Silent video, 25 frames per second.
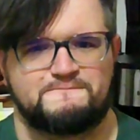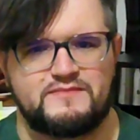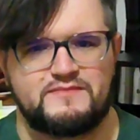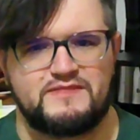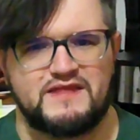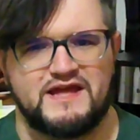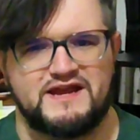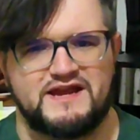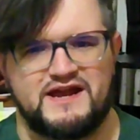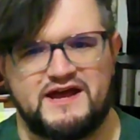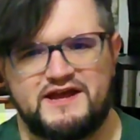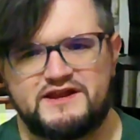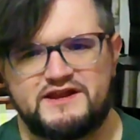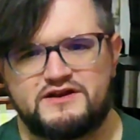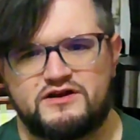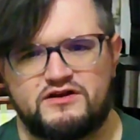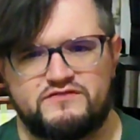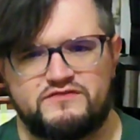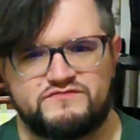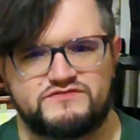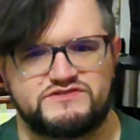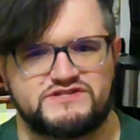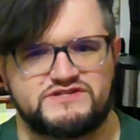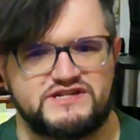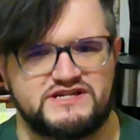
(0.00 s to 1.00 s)
And I had a
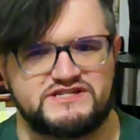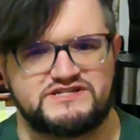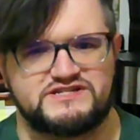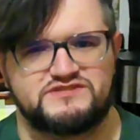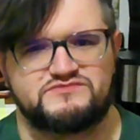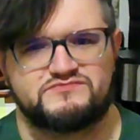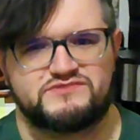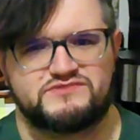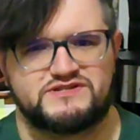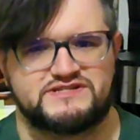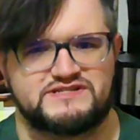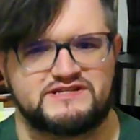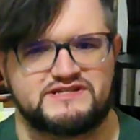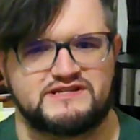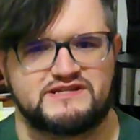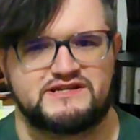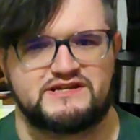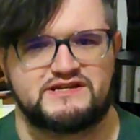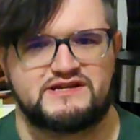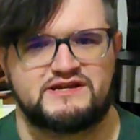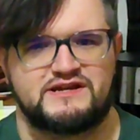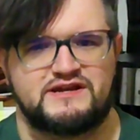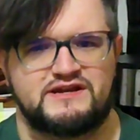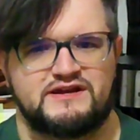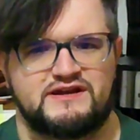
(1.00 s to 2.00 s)
conversation
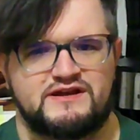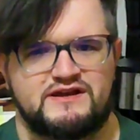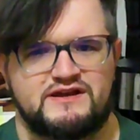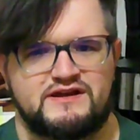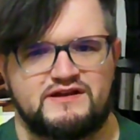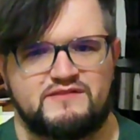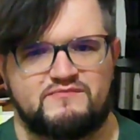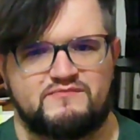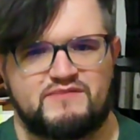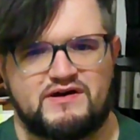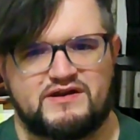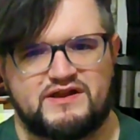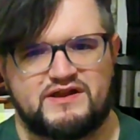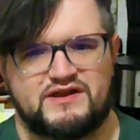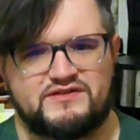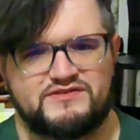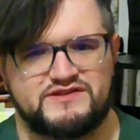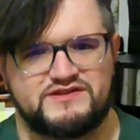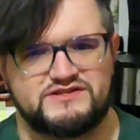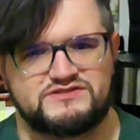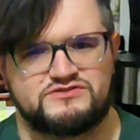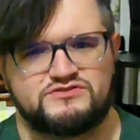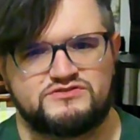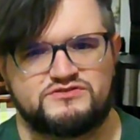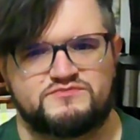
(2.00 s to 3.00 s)
recently about how
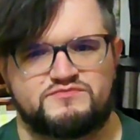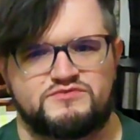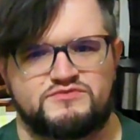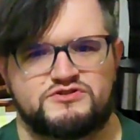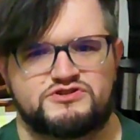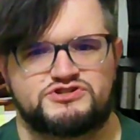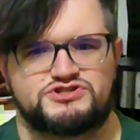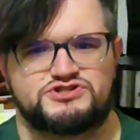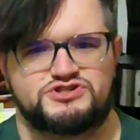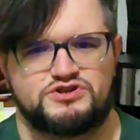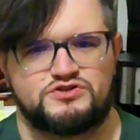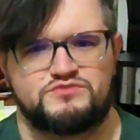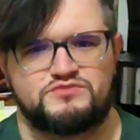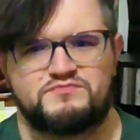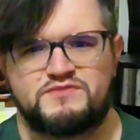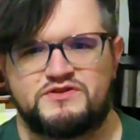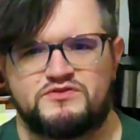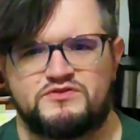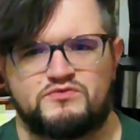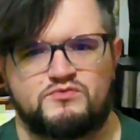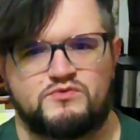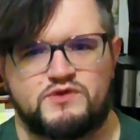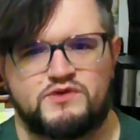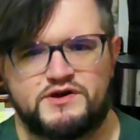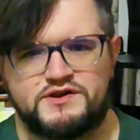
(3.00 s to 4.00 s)
this cookbook showed me
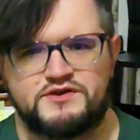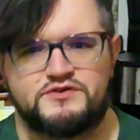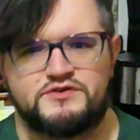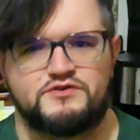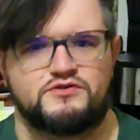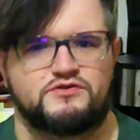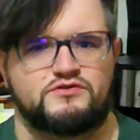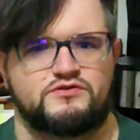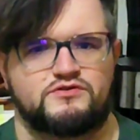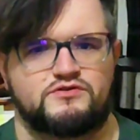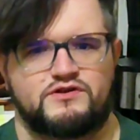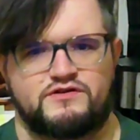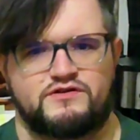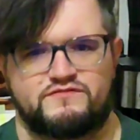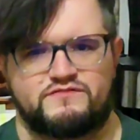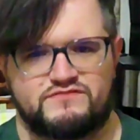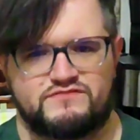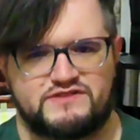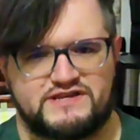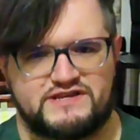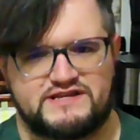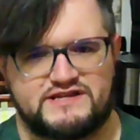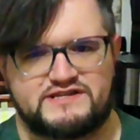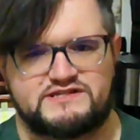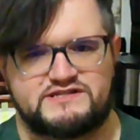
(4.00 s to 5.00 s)
the wonder of
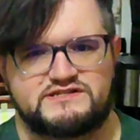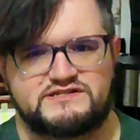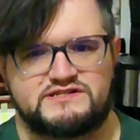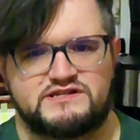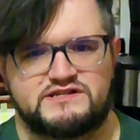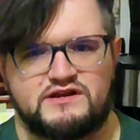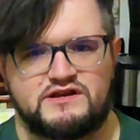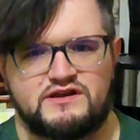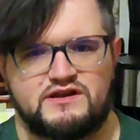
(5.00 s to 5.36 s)
leeks.